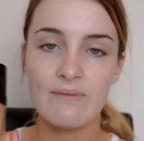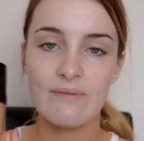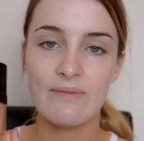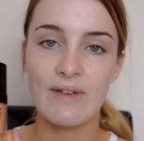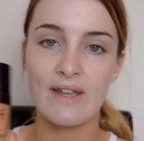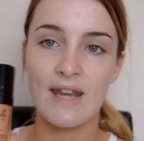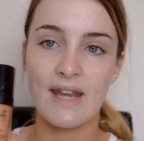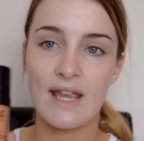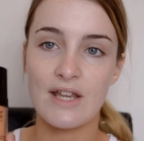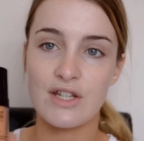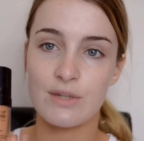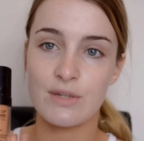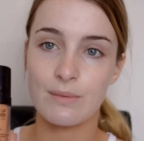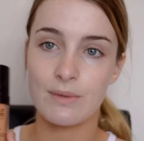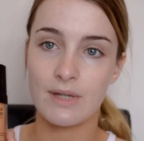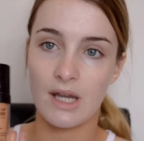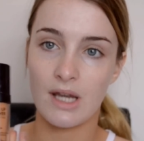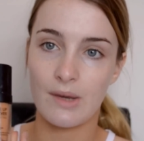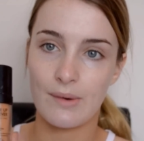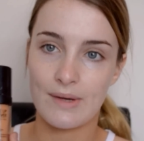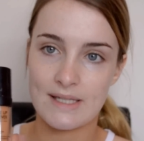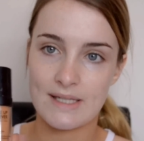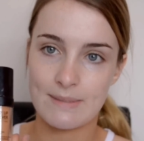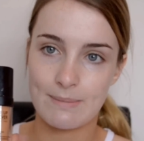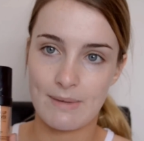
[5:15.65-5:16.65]
foundation with
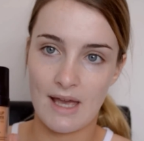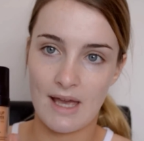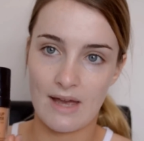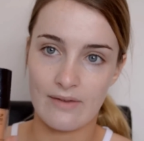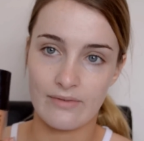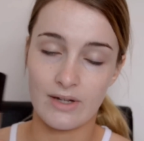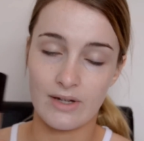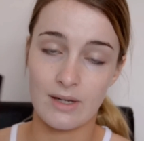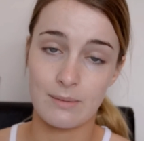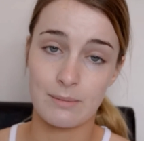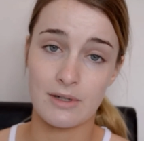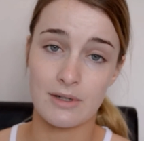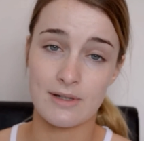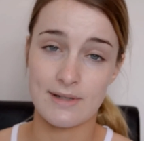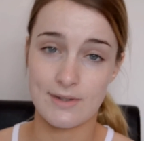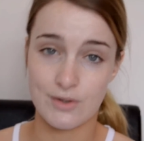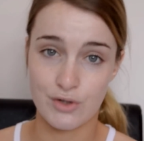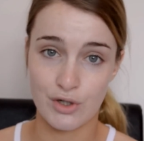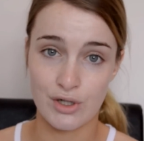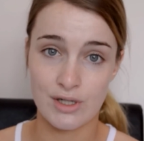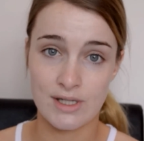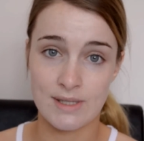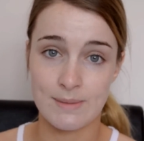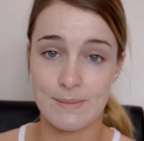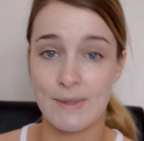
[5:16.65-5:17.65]
no SPF in it, because
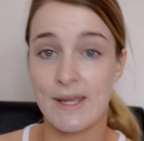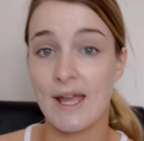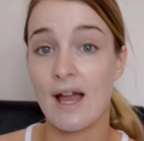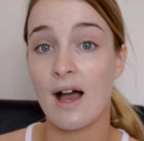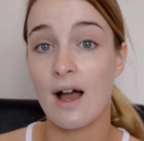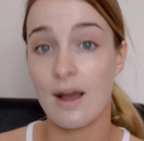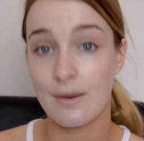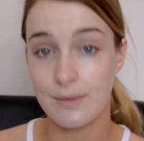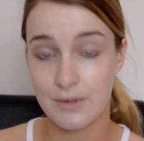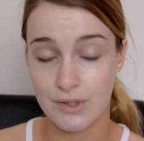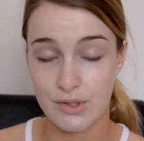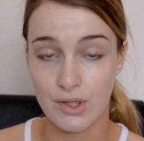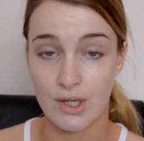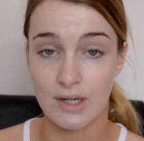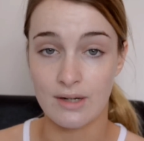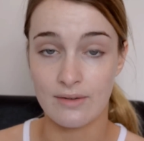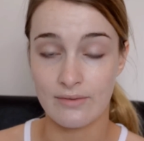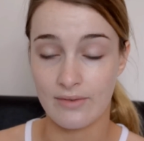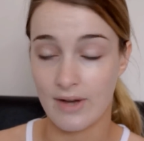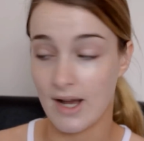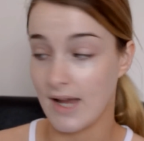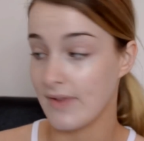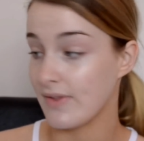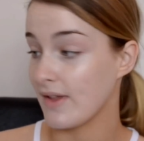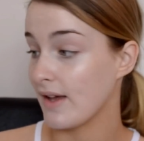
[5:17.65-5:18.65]
trust me, I was trying to
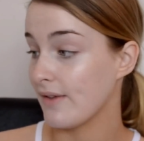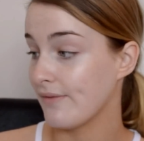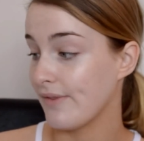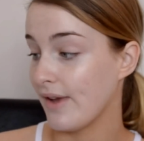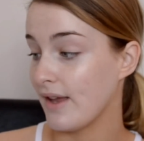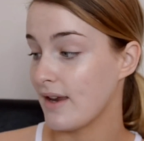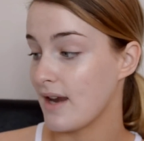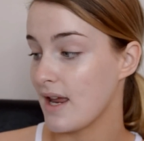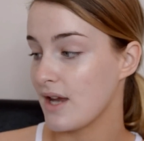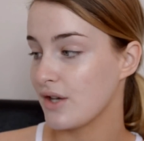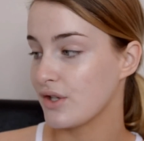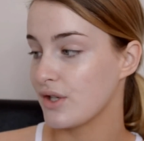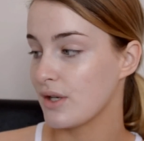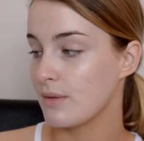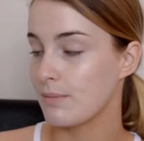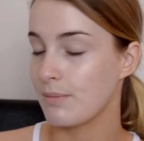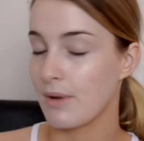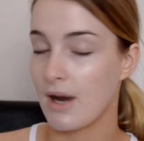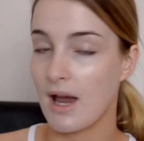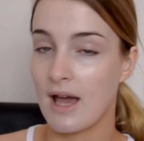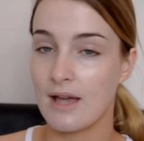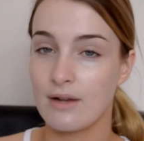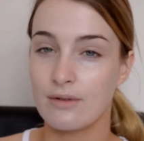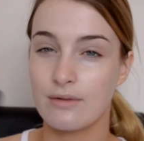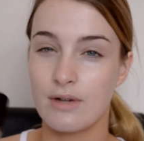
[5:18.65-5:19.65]
find that foundation,
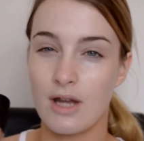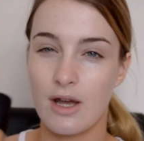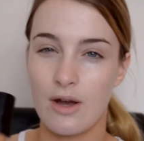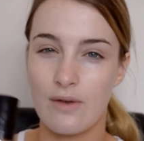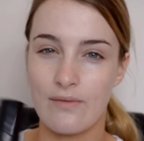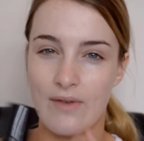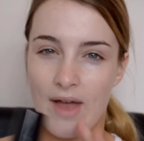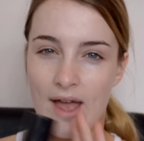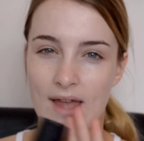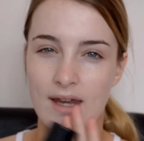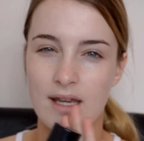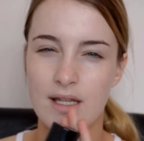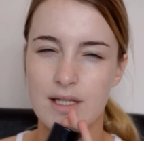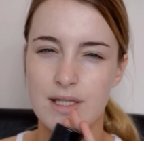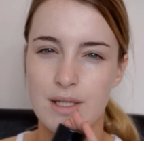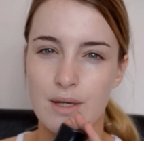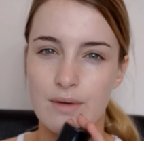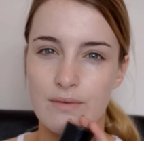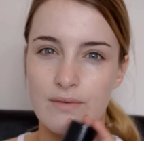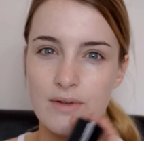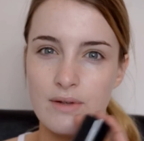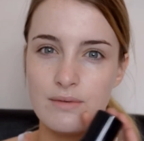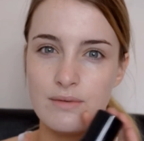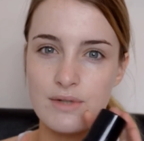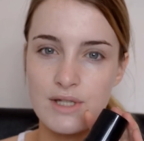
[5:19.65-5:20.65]
but I don't know if any, so
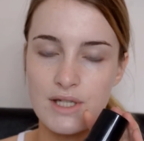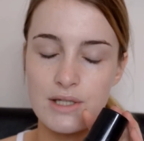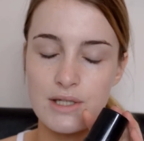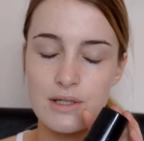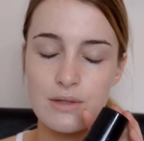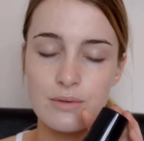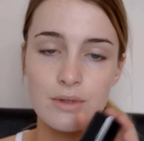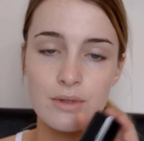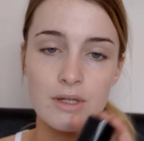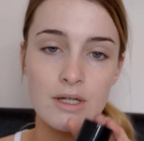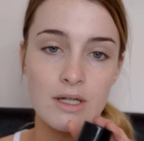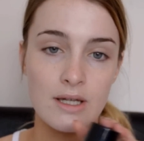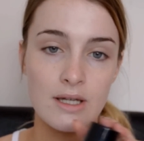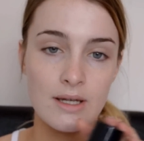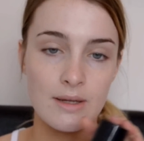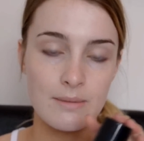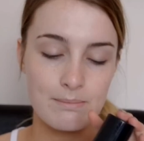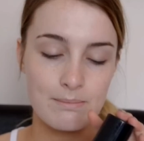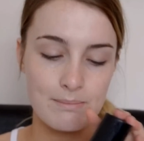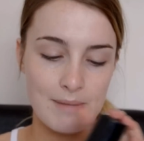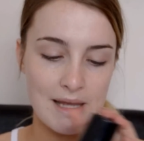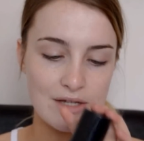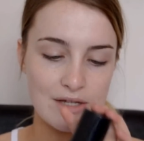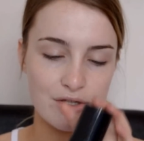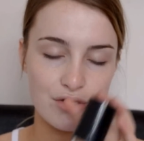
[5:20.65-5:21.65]
if you do,
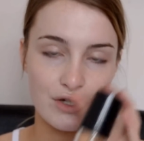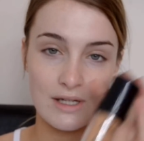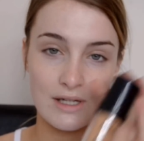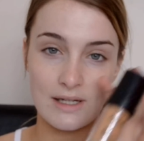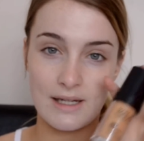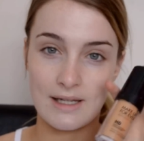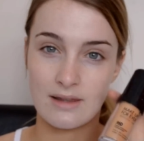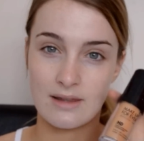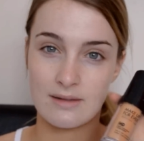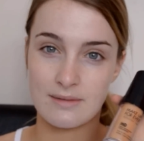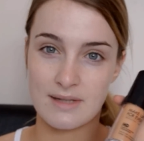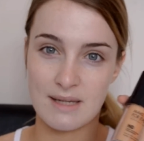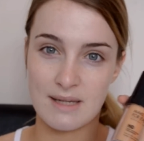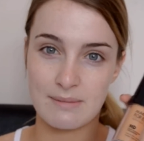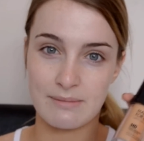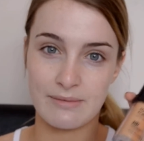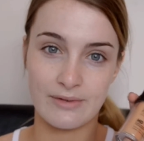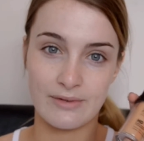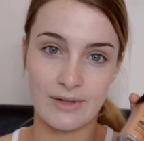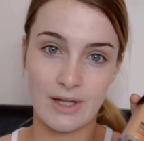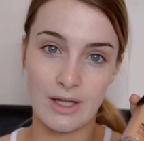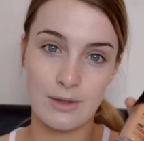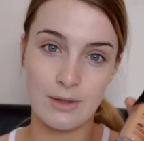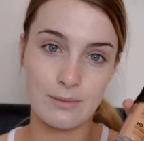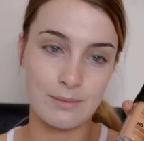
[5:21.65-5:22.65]
make sure you link them down
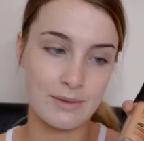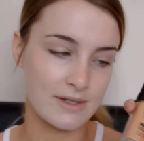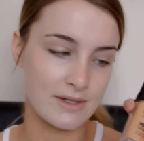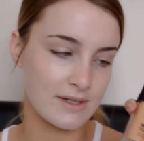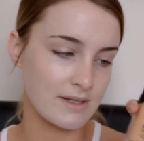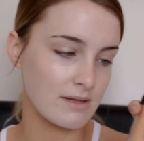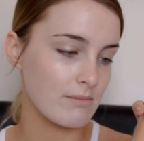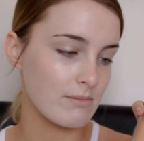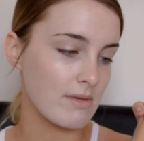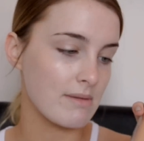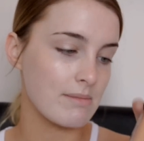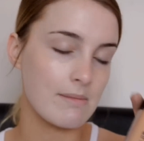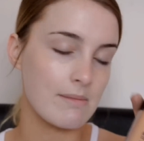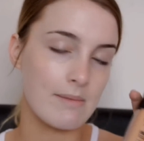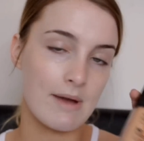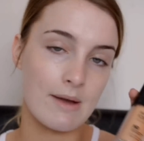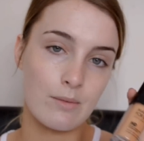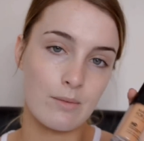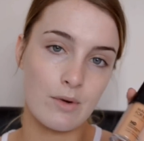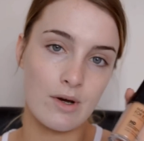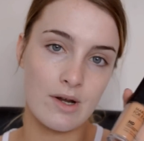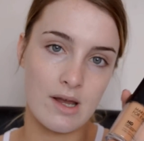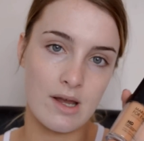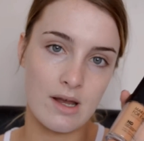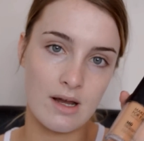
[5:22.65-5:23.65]
below, because some people
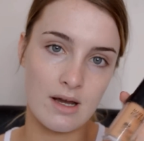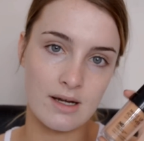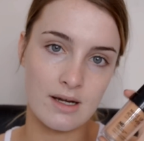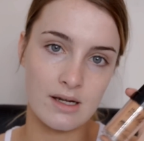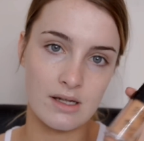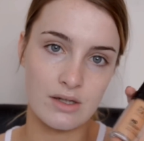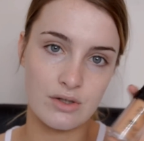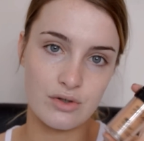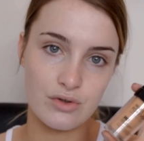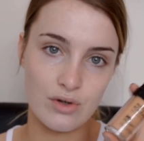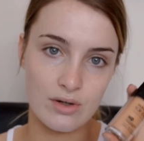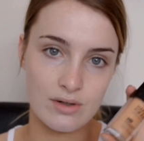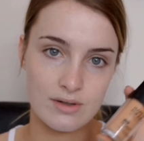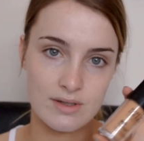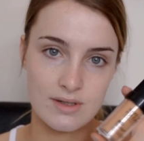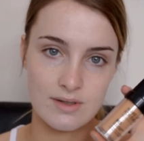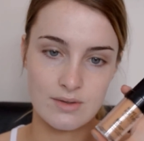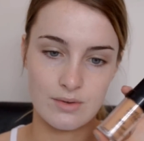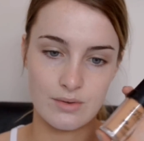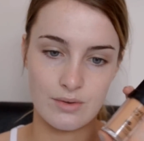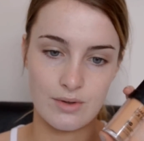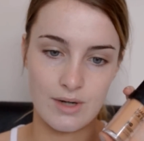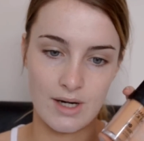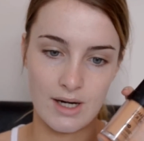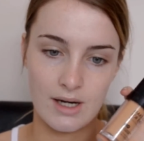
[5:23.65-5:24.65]
might want a kind of
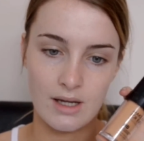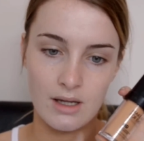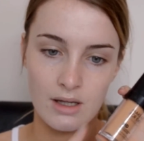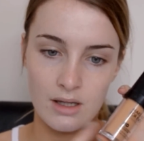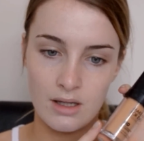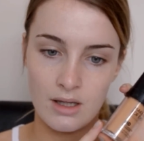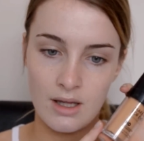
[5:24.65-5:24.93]
drugstore